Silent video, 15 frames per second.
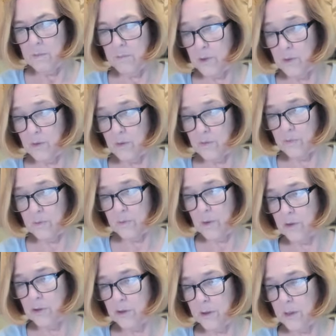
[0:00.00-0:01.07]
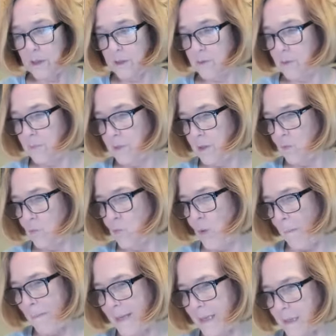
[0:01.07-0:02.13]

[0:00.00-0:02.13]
Beautiful. Oh, do you guys want me to rub